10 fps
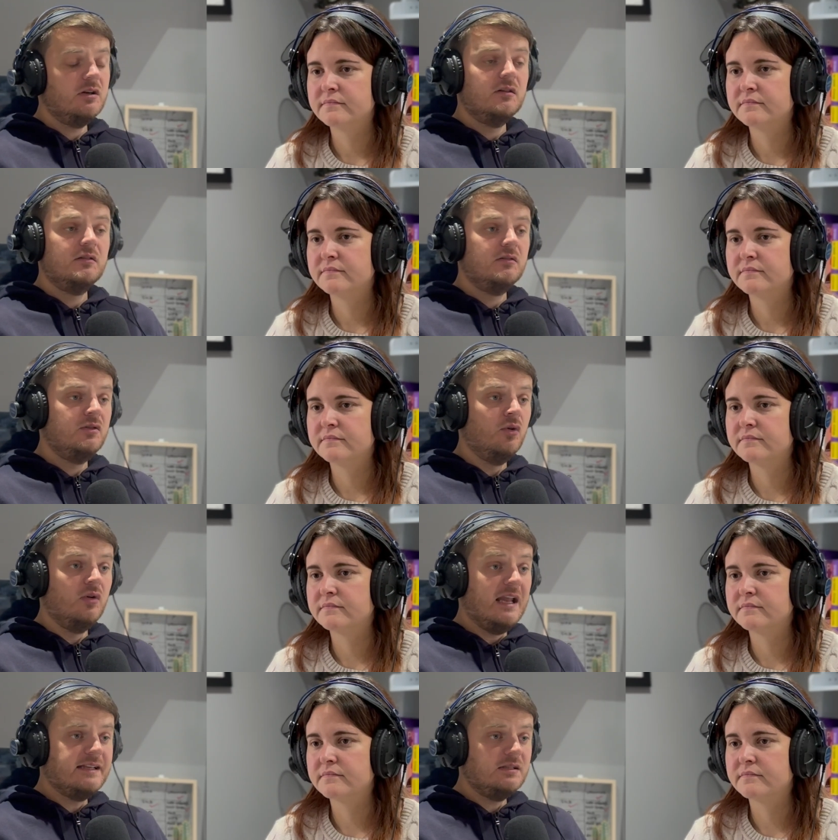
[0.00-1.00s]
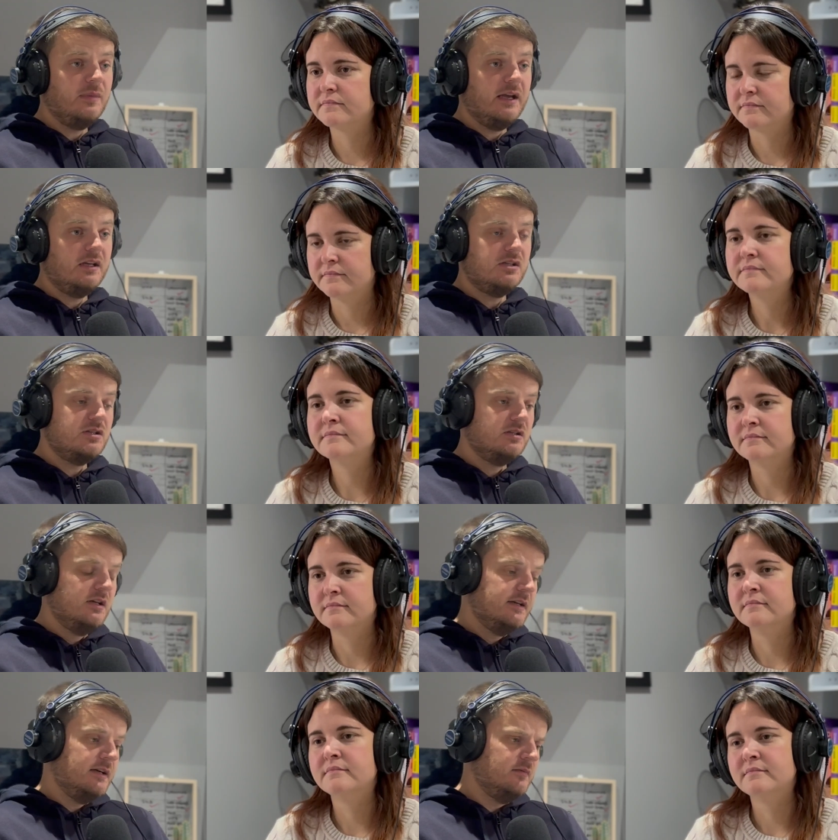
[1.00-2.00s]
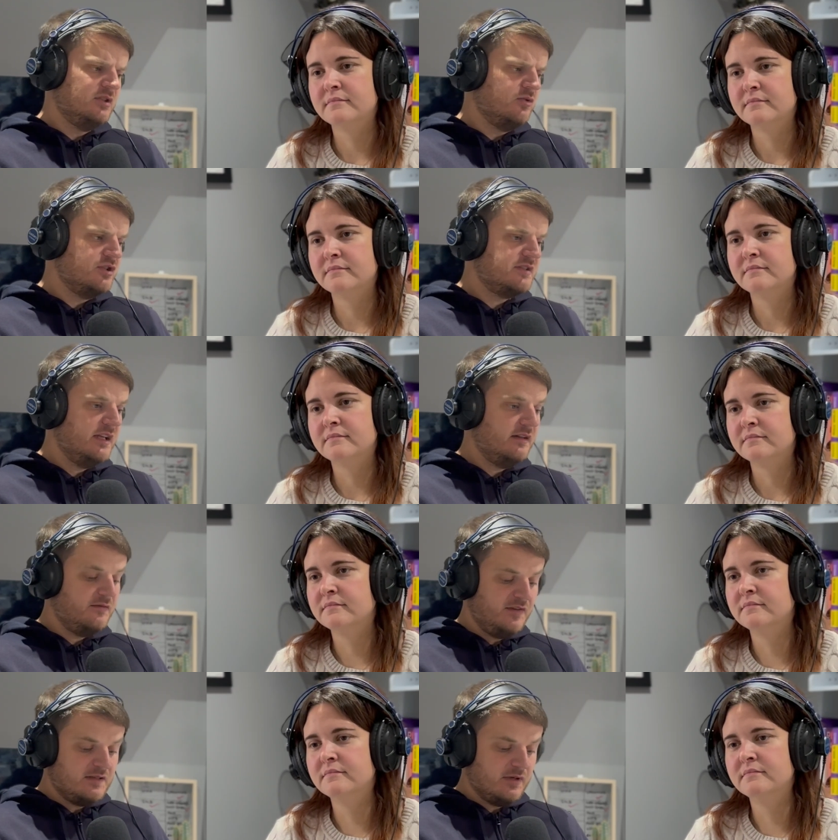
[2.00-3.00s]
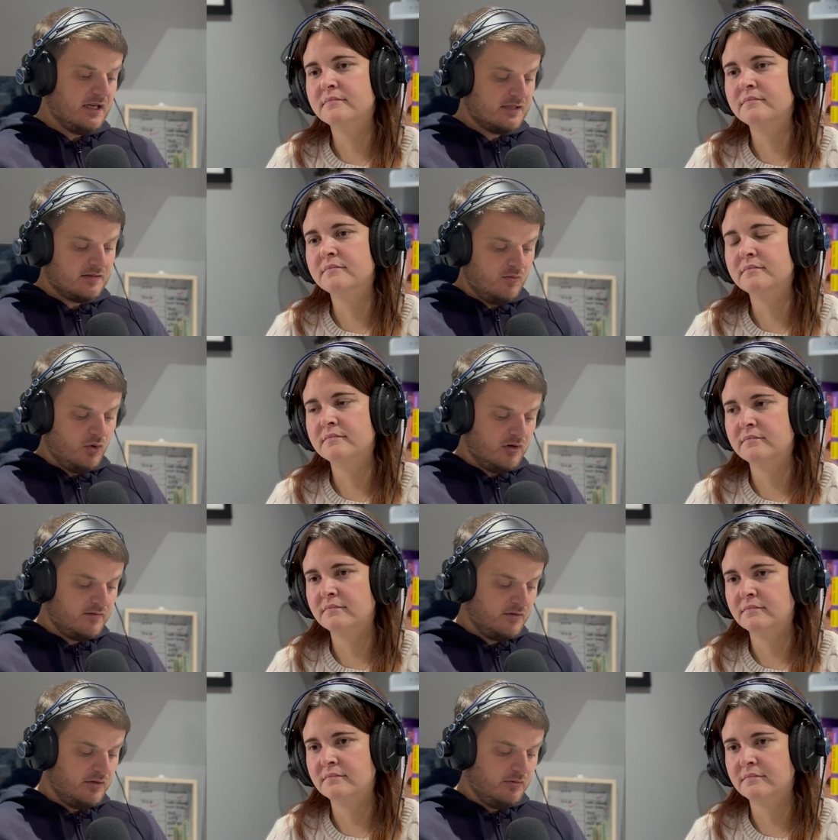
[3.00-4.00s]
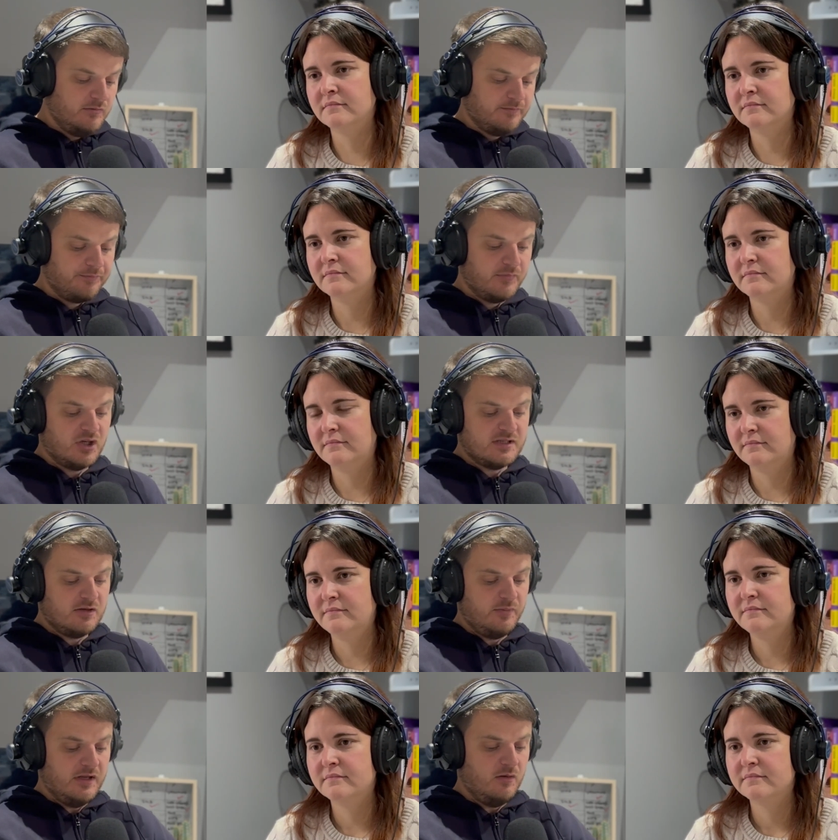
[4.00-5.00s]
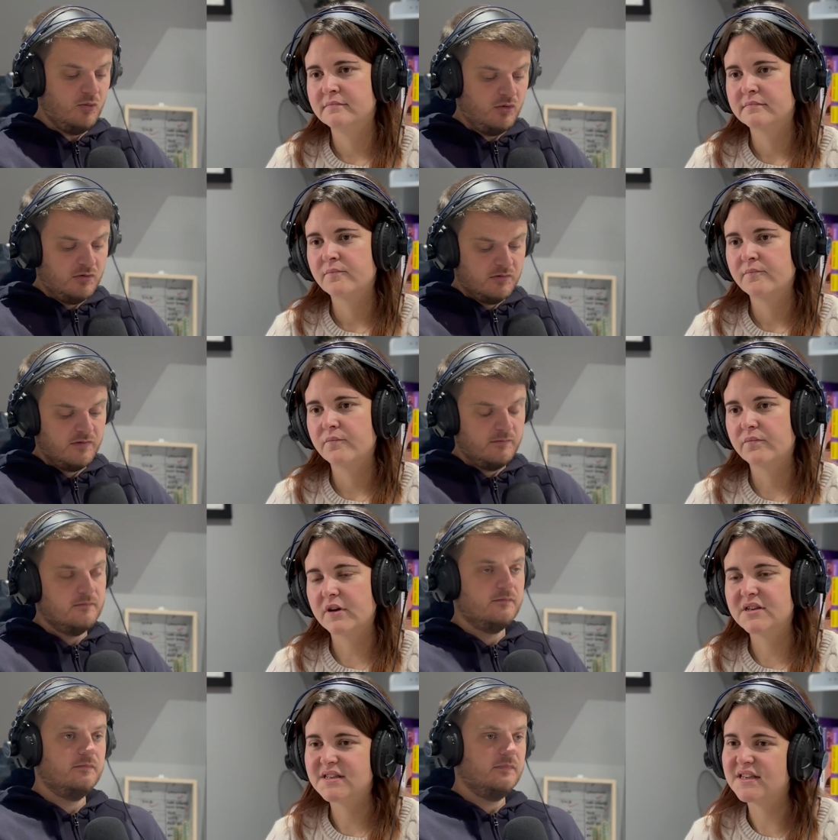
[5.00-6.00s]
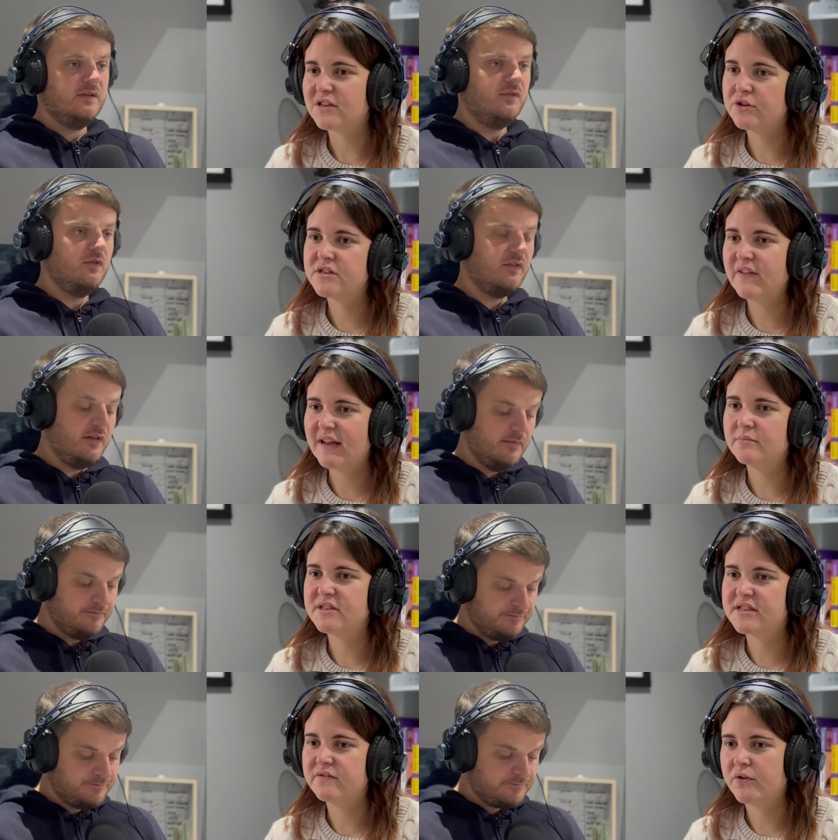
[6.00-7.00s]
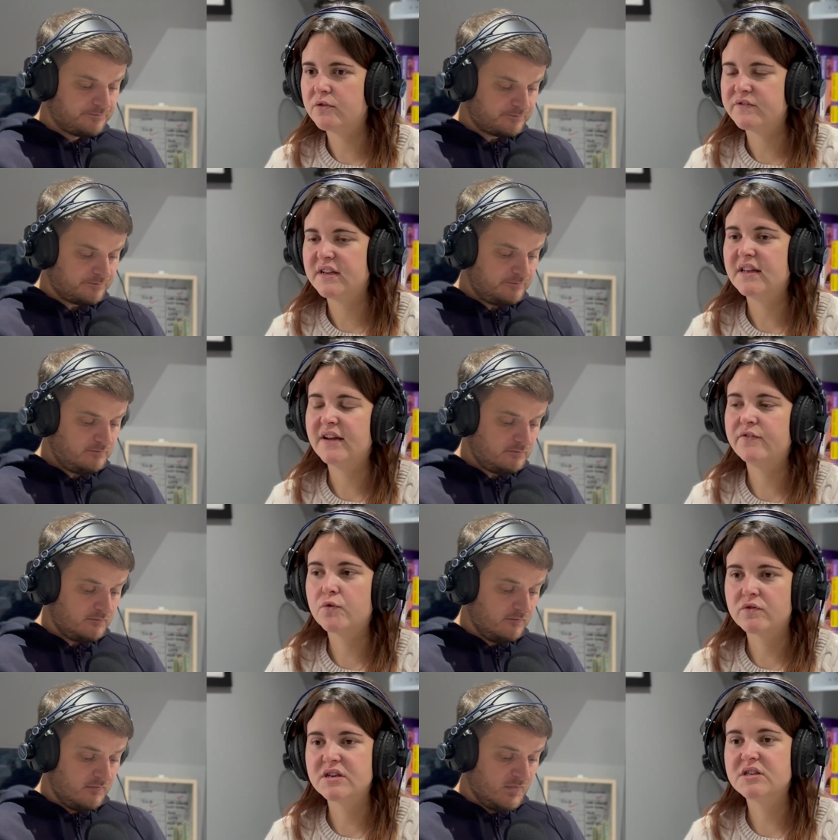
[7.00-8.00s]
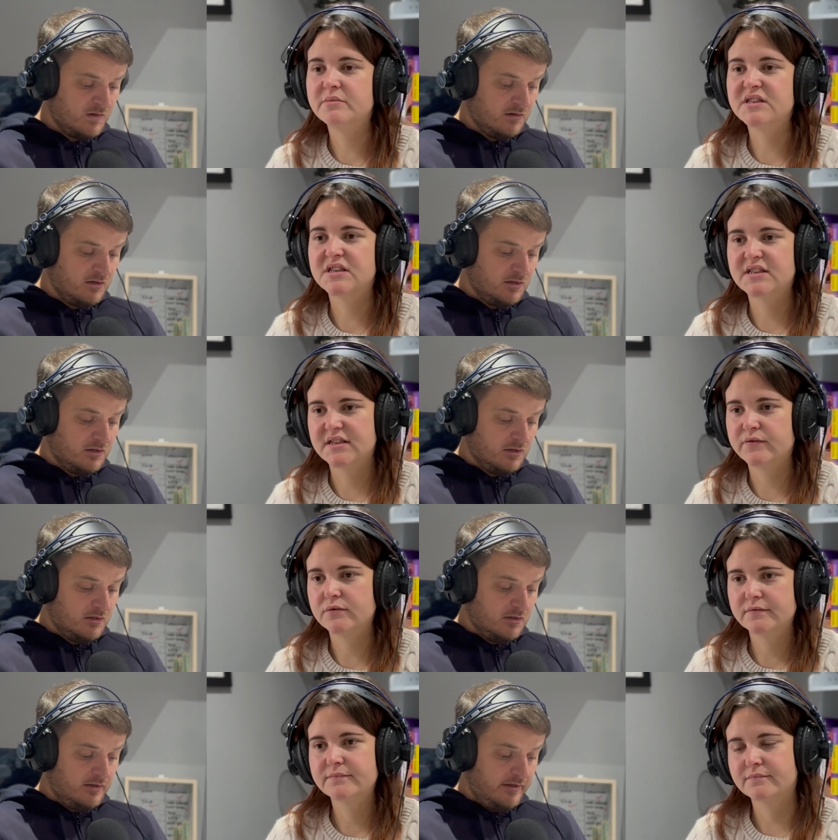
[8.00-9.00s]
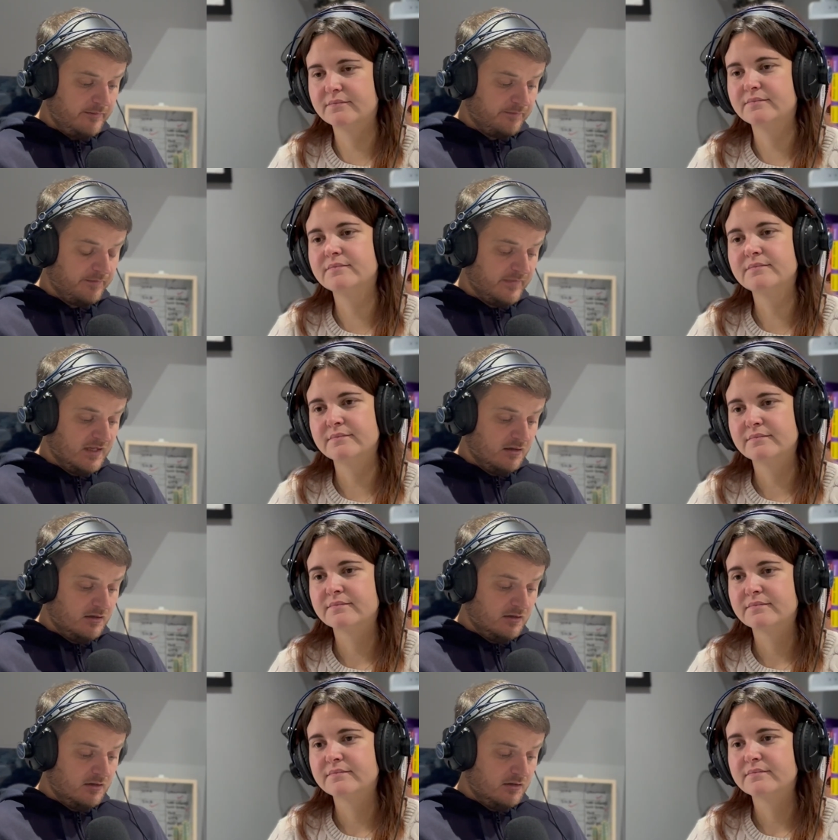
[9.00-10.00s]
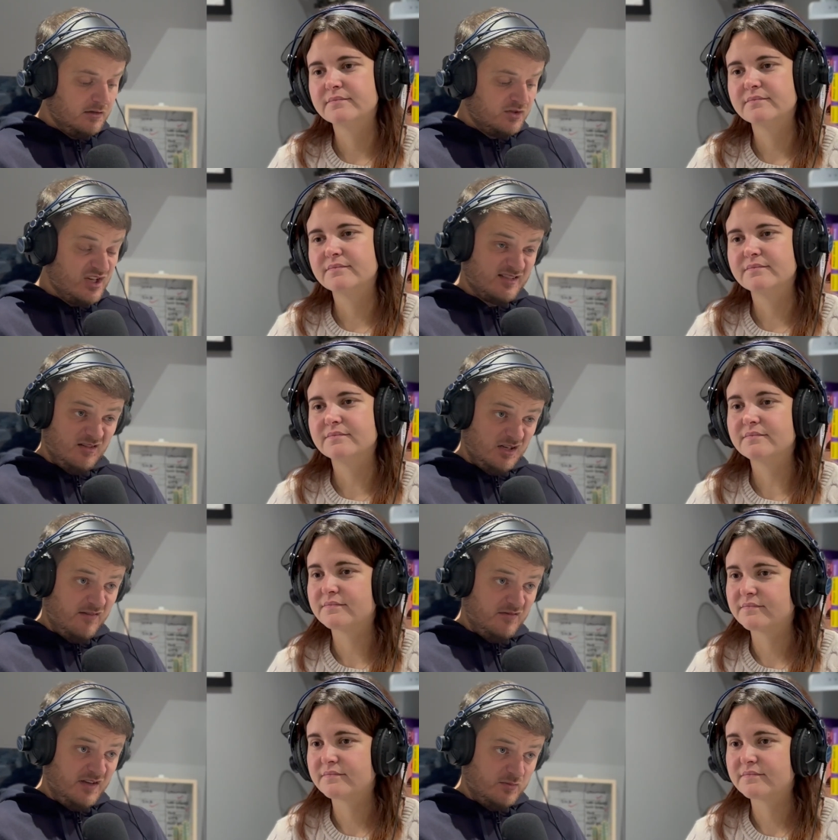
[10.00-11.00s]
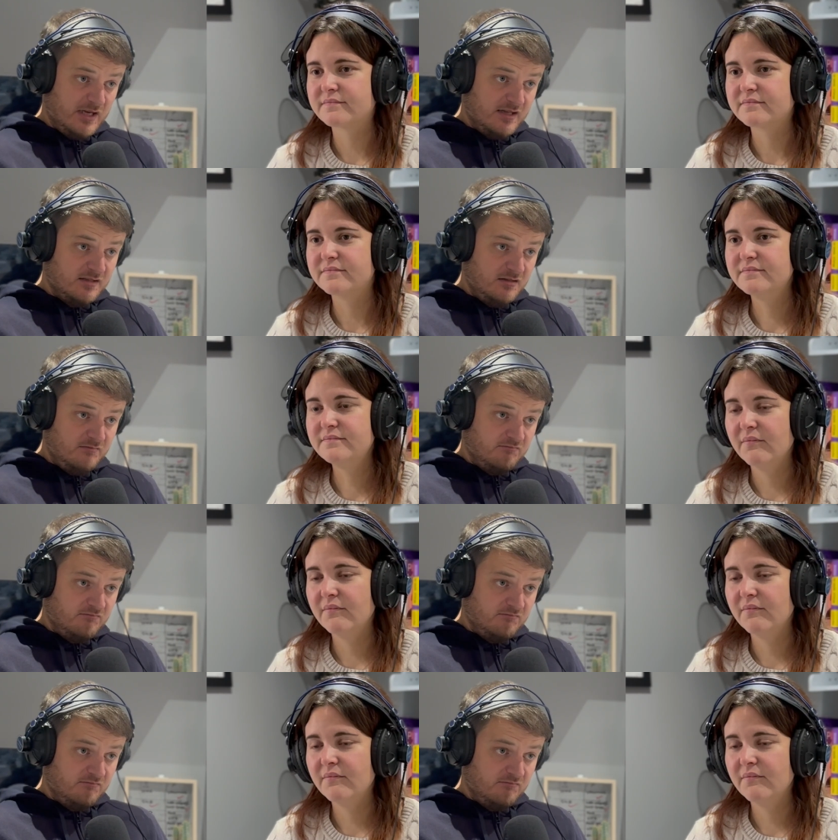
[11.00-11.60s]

Speaker 1: at your landing page. Um, don't just think that Facebook ads don't work for you because it could be a lot more.
Speaker 2: Like you say, there's lots of elements involved in there for it to be successful.
Speaker 1: Yep. So that's kind of covered Facebook ads, isn't it?